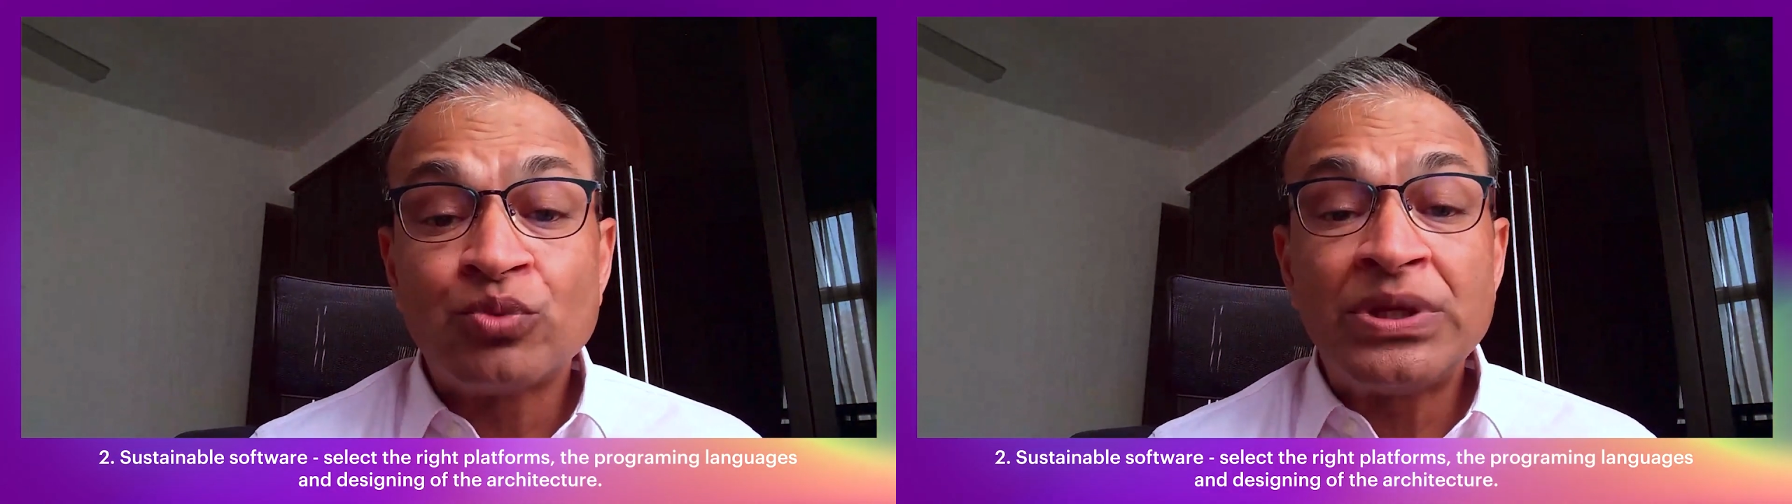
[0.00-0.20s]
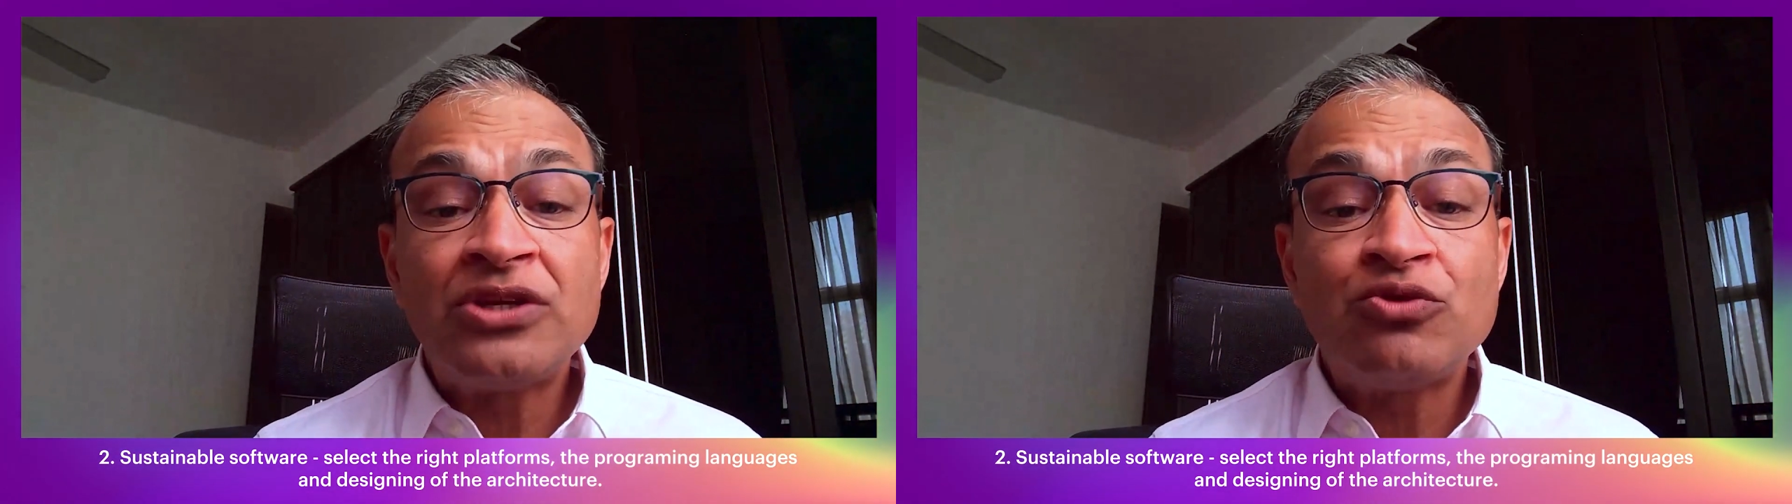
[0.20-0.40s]

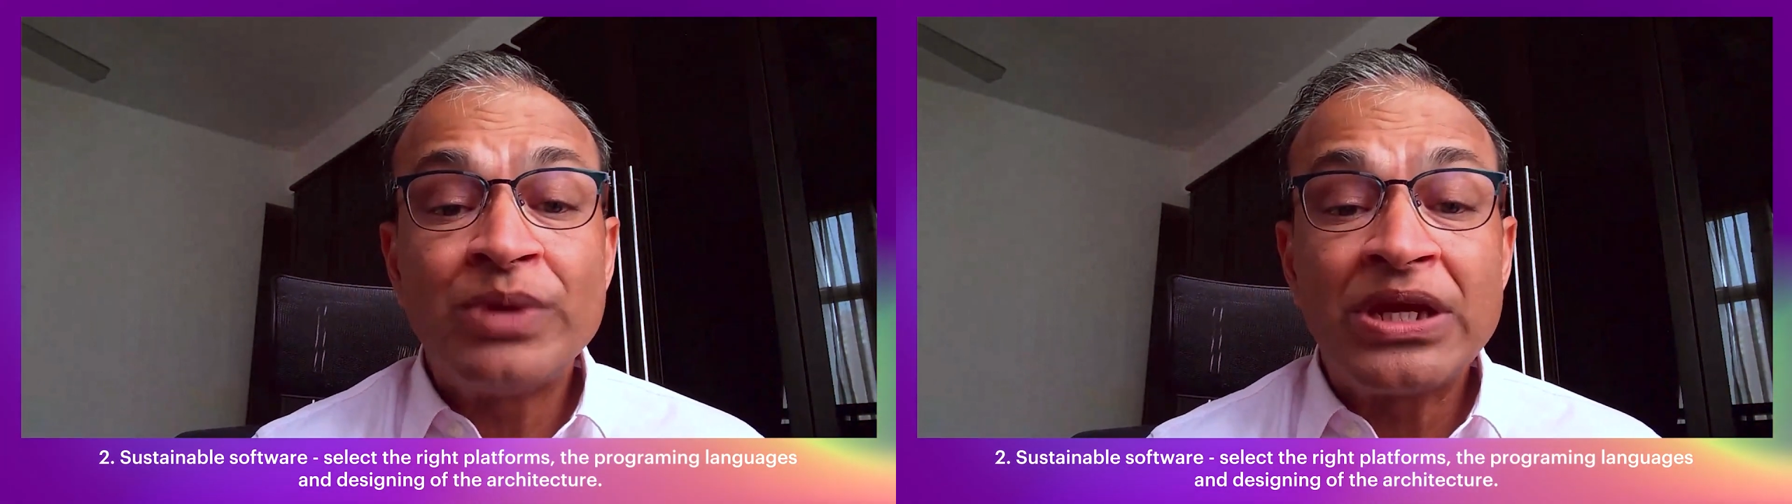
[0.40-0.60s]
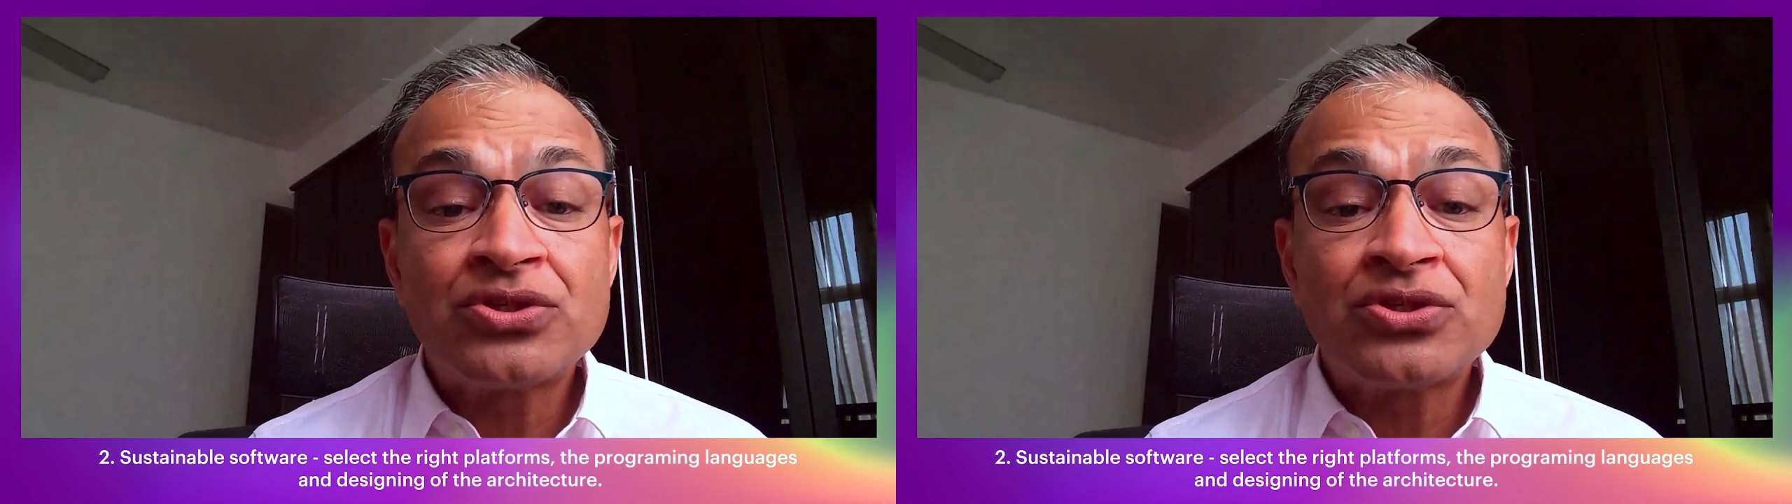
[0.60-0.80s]
So they need
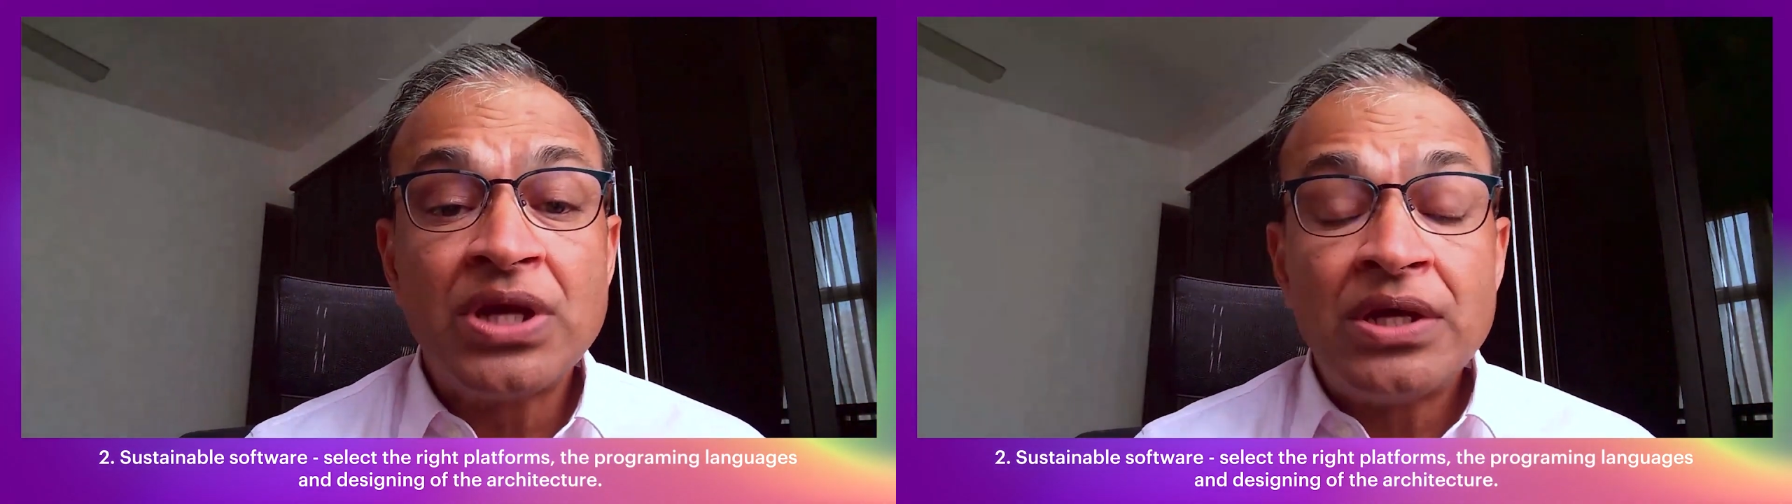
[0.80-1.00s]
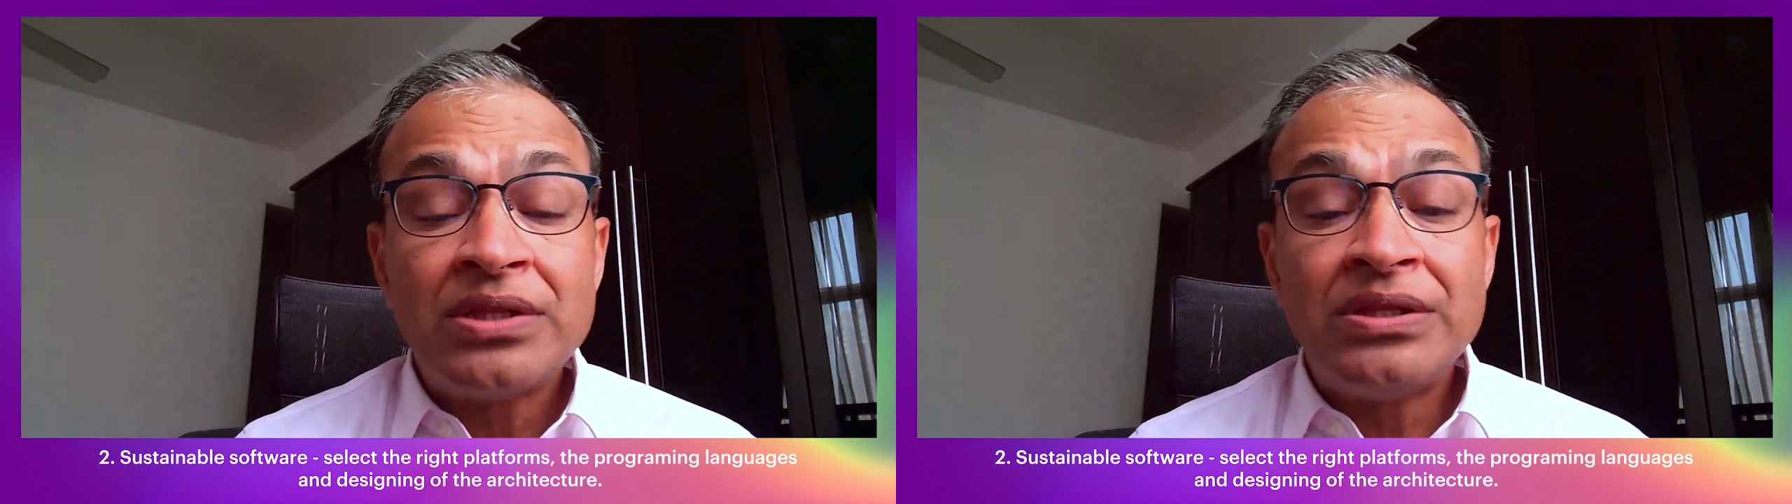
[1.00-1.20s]

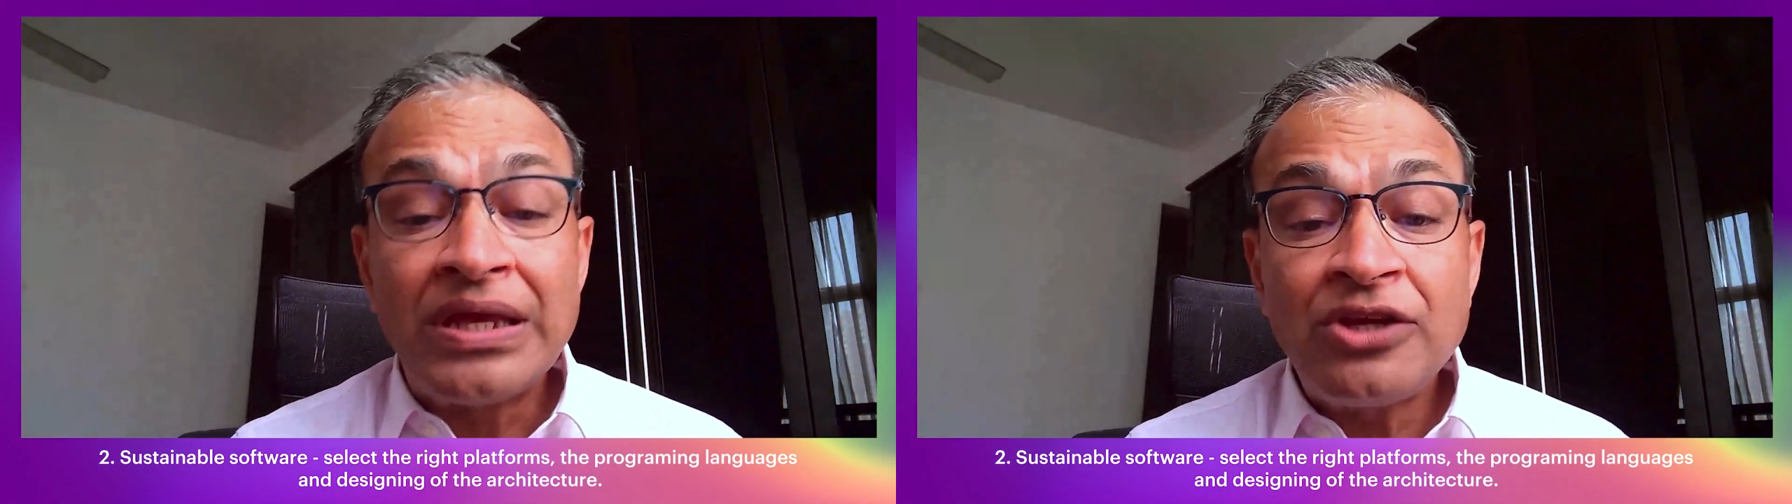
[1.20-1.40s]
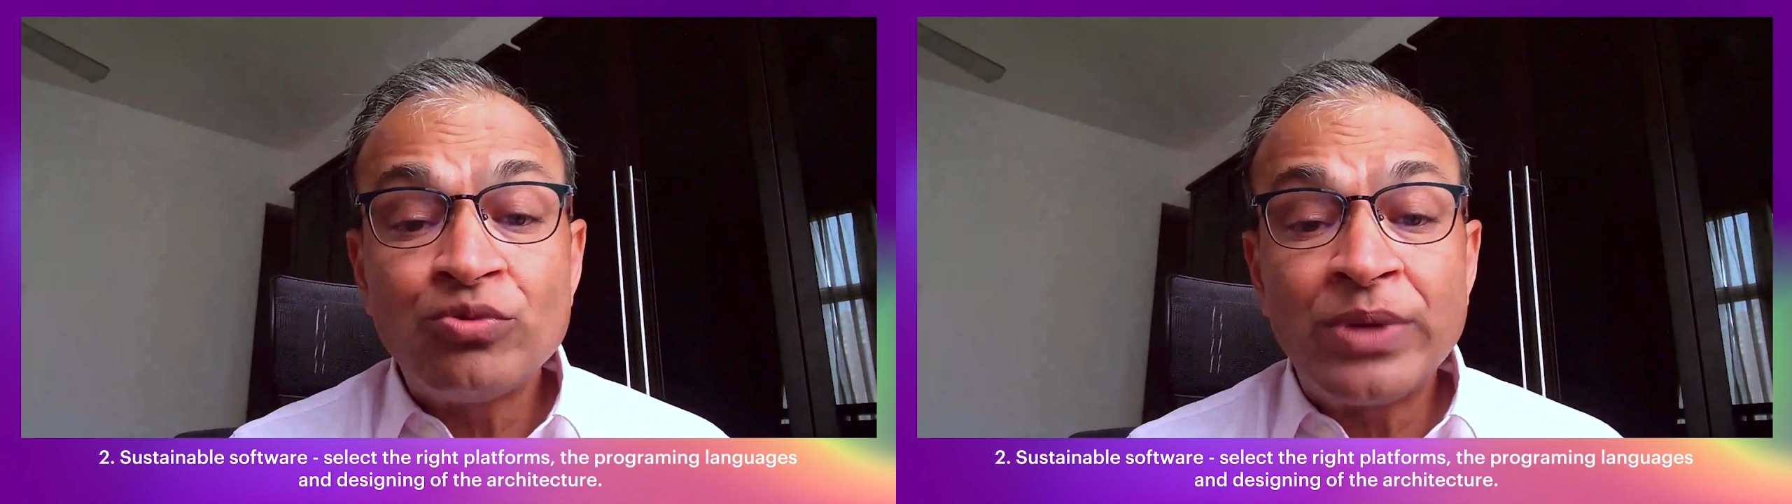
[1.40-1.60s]

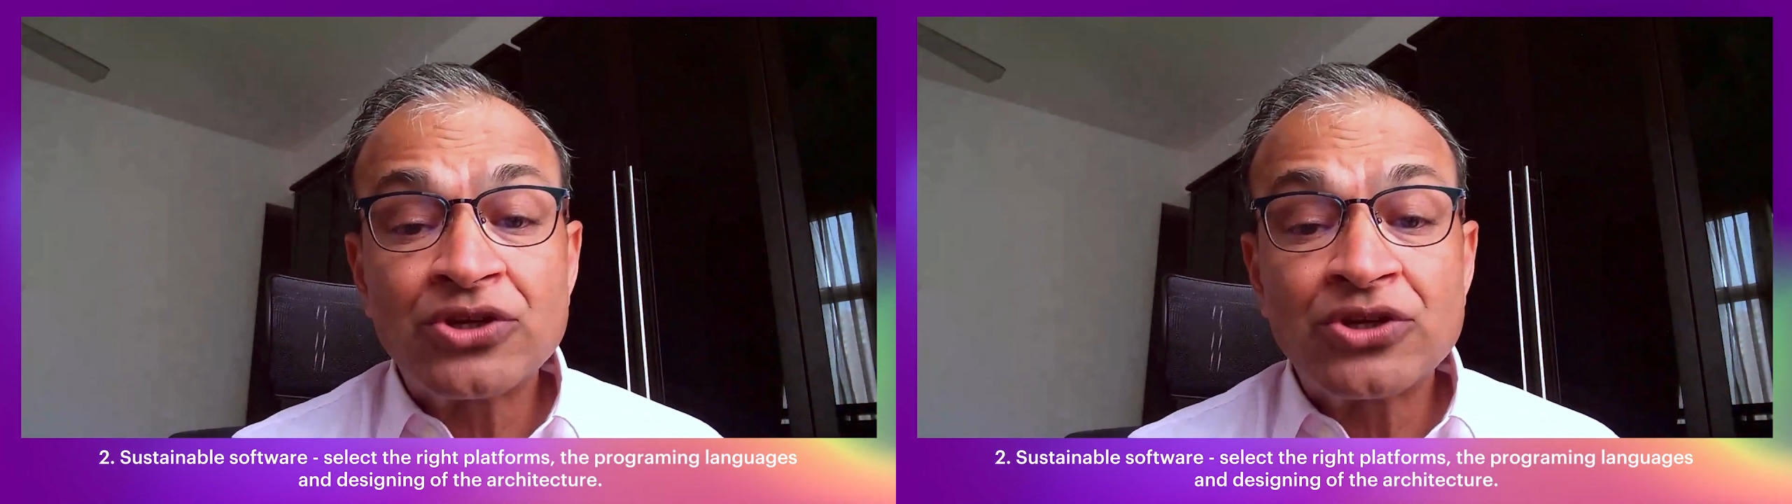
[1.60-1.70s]
to